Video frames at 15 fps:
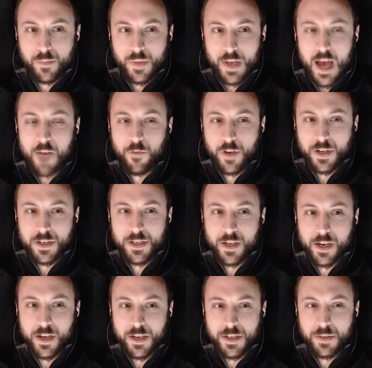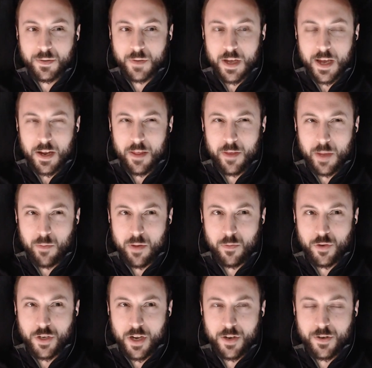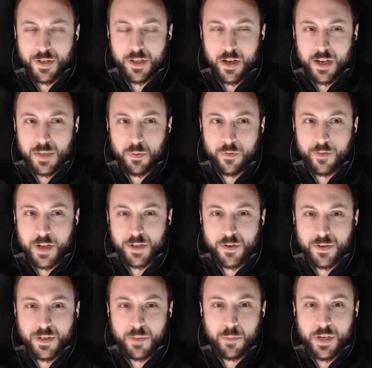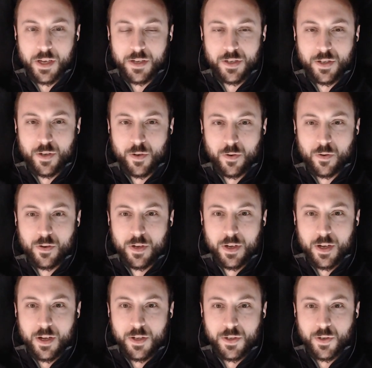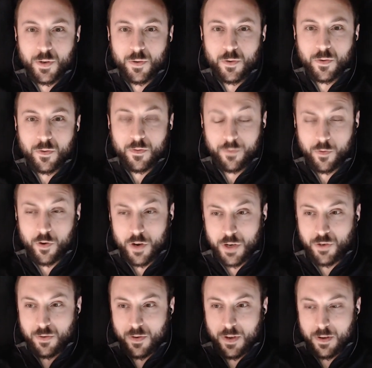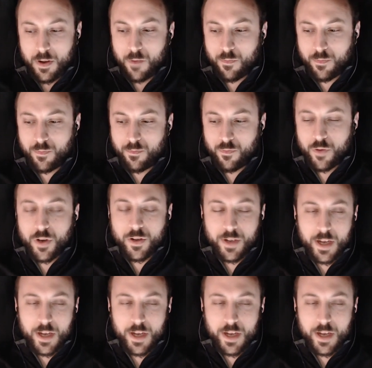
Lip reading: African studies and I think maybe gender studies professors at PSU for a real